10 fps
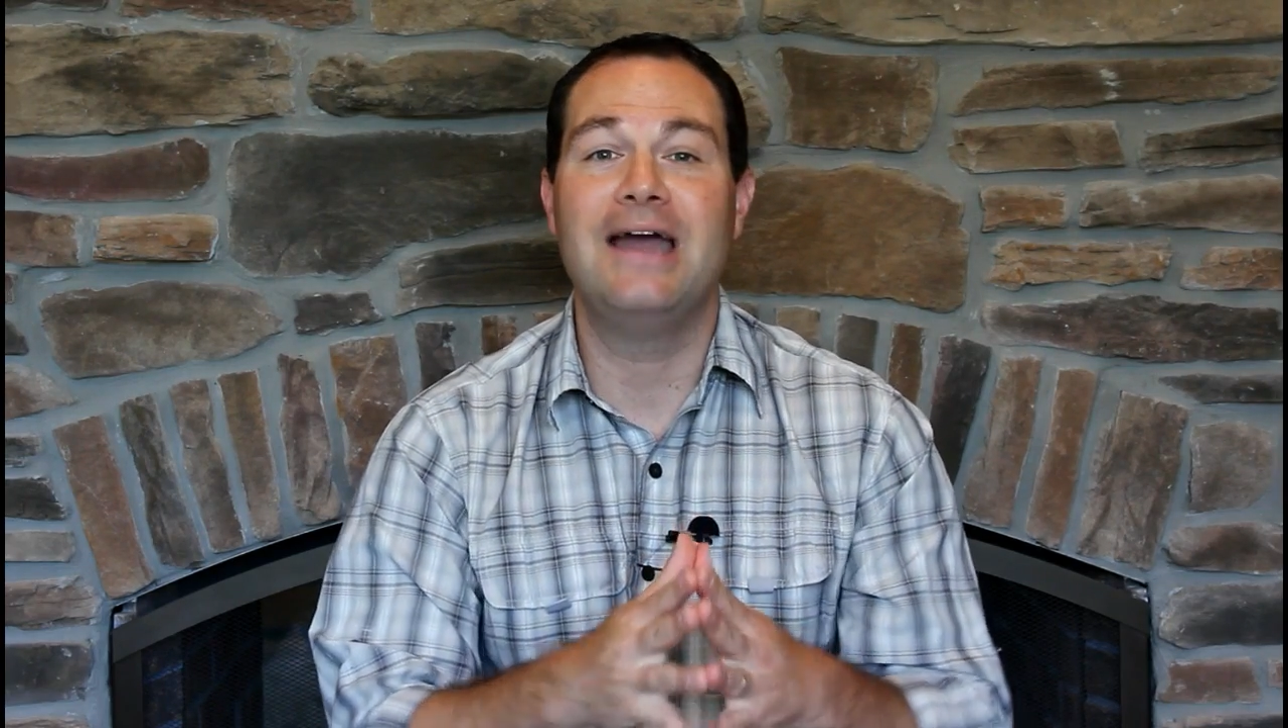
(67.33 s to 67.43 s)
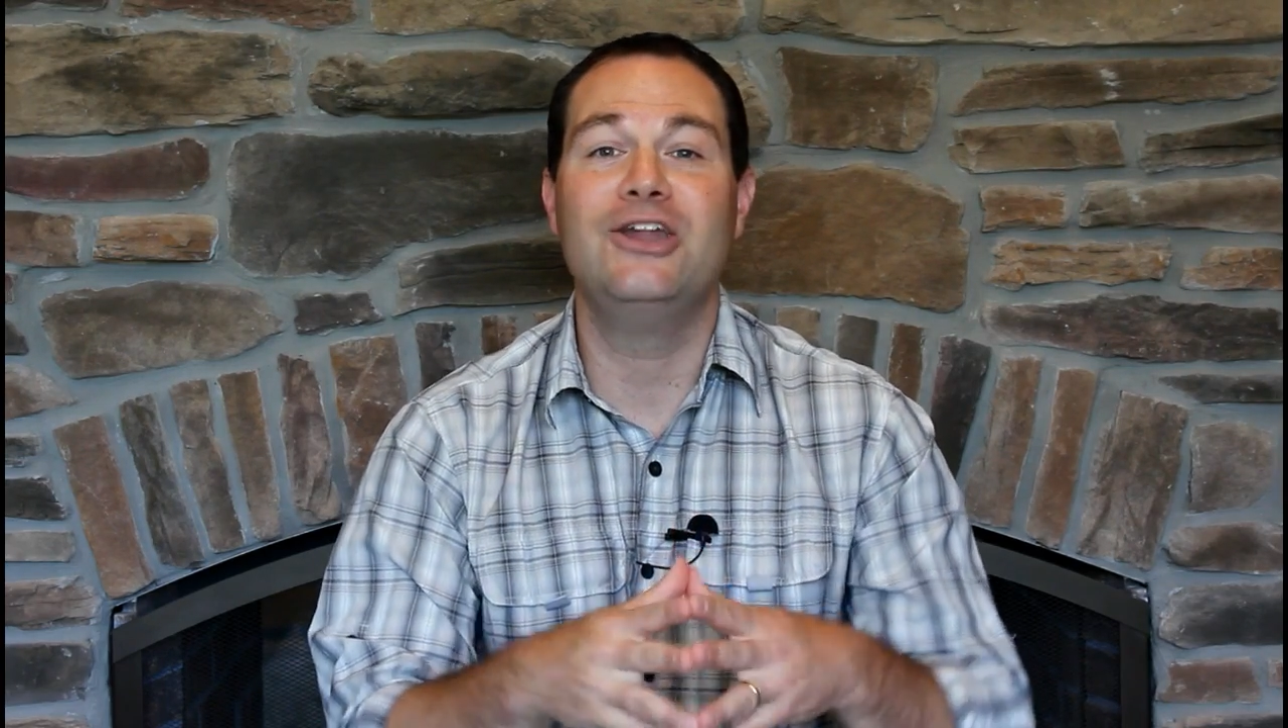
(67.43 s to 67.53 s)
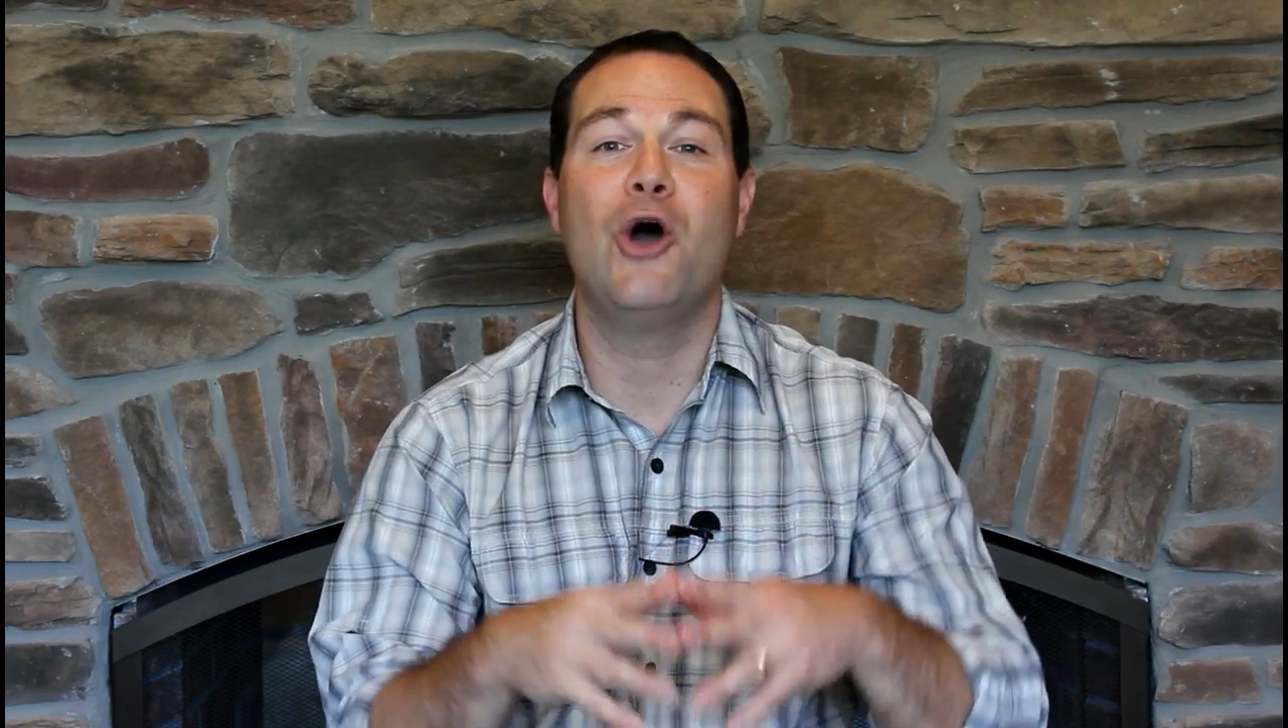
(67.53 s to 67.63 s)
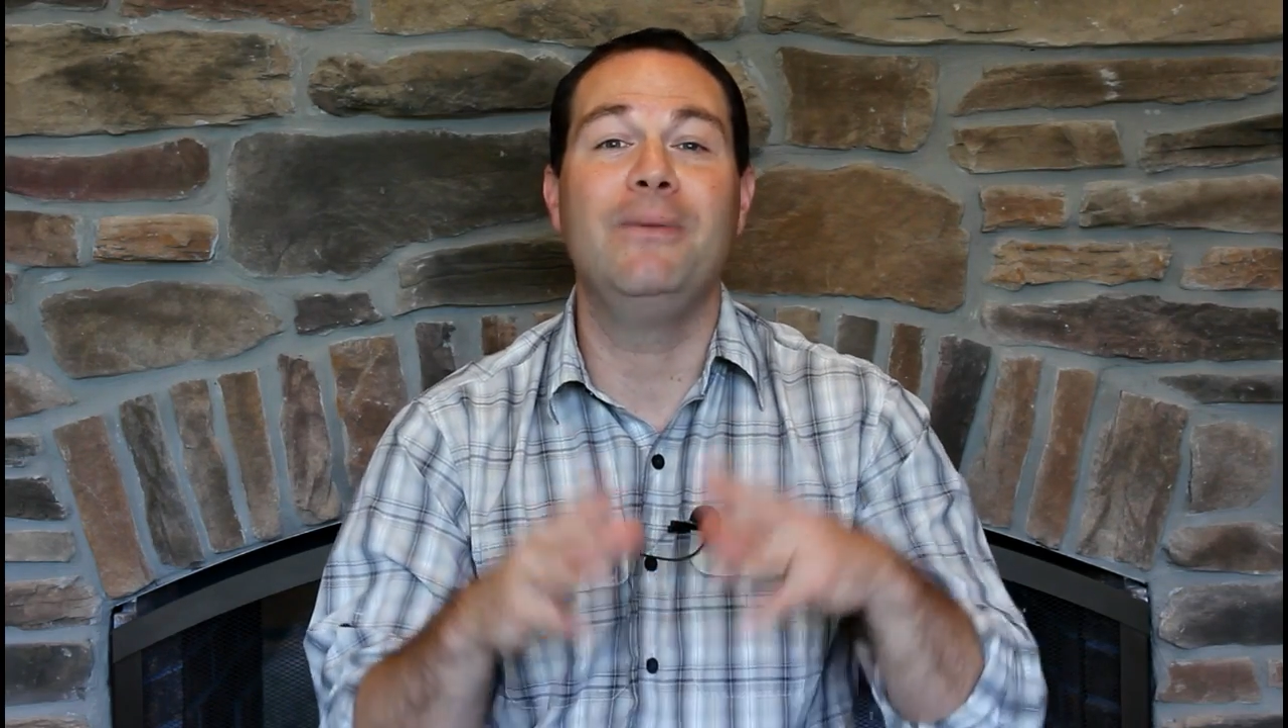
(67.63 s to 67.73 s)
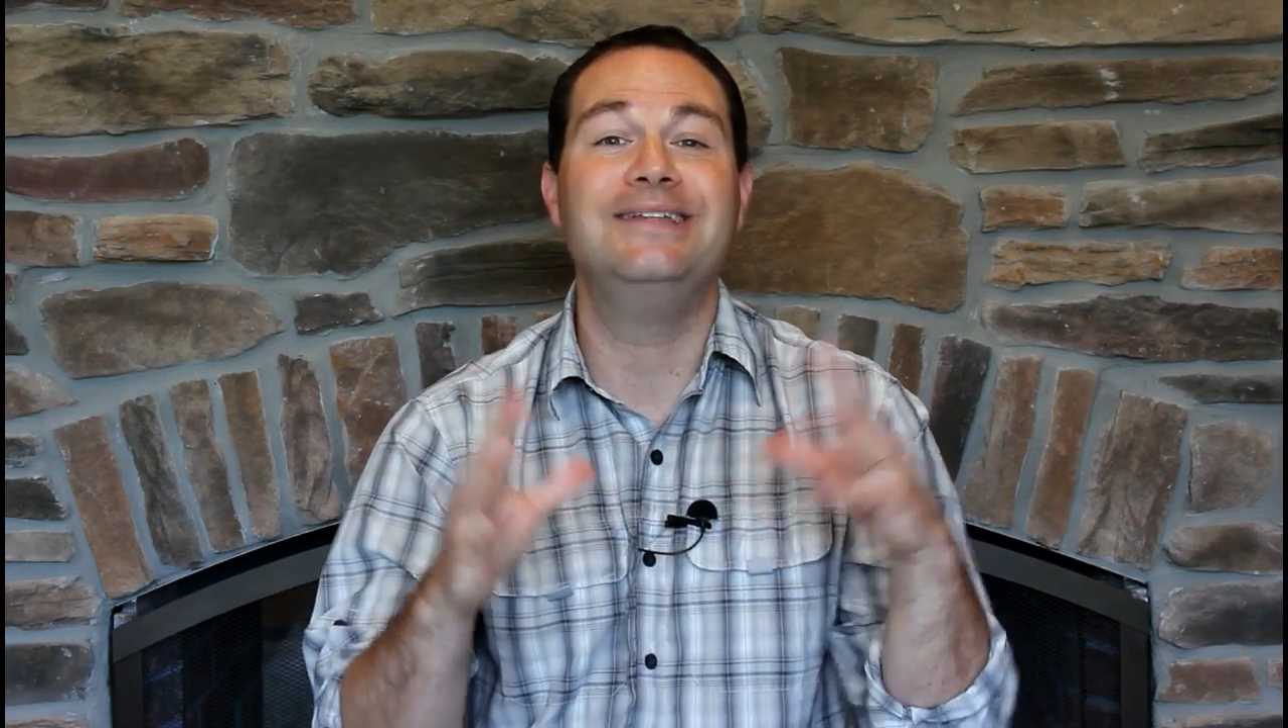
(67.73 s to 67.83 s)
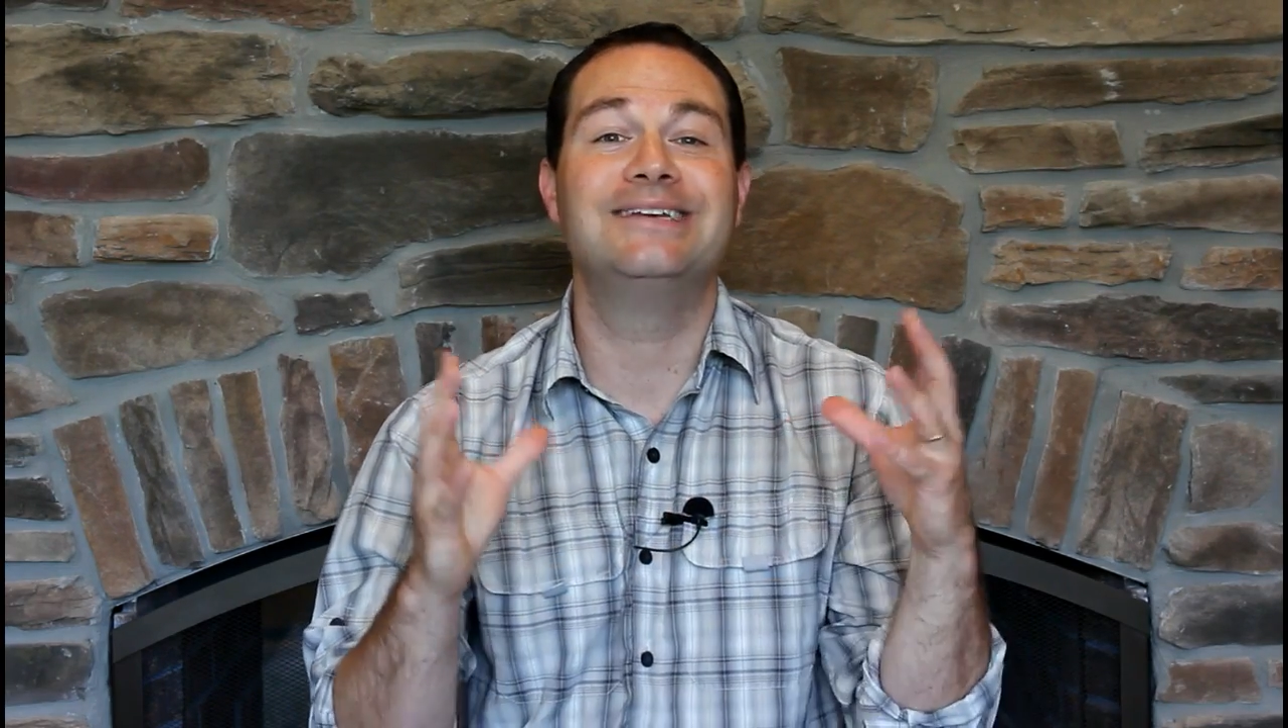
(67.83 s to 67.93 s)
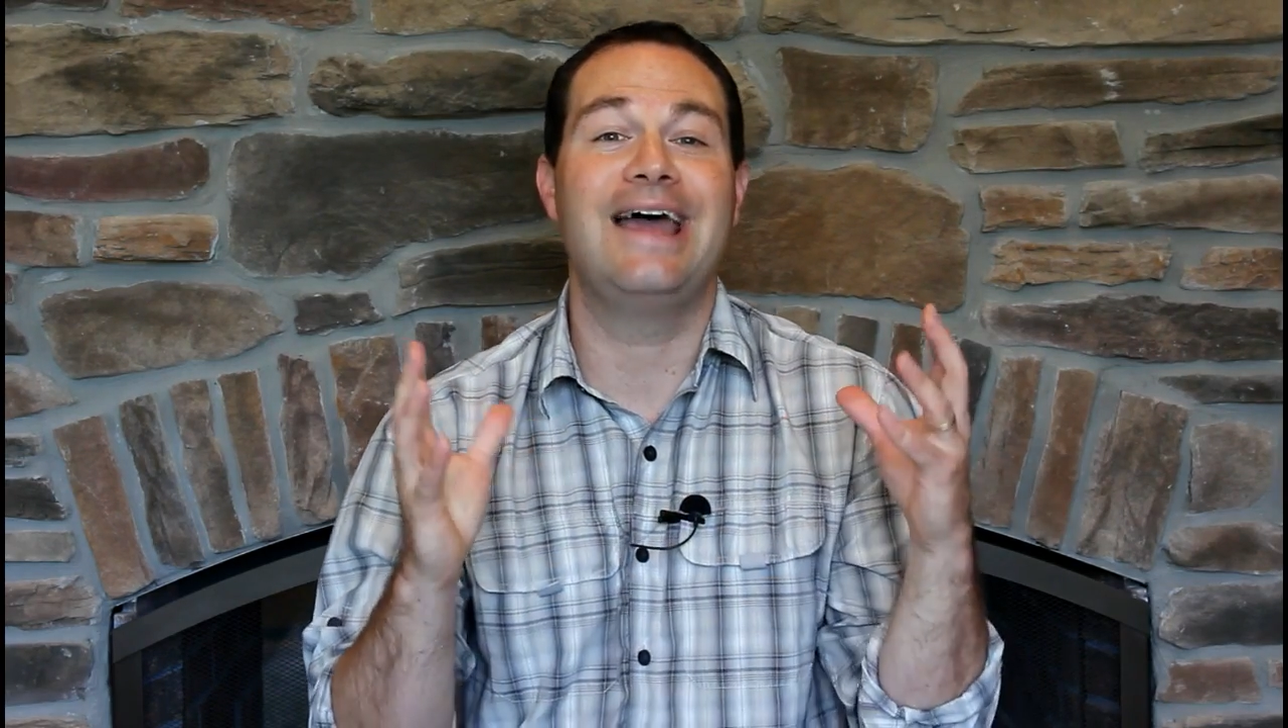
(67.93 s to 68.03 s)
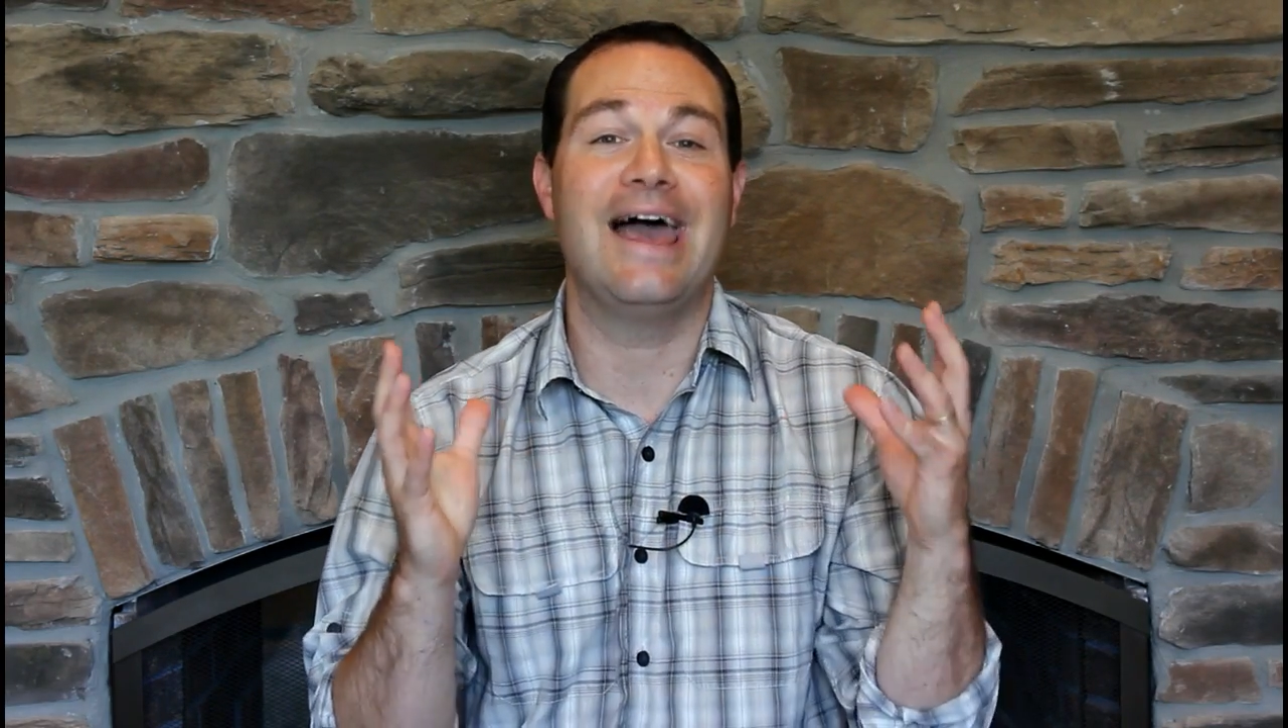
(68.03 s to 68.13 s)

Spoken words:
no means an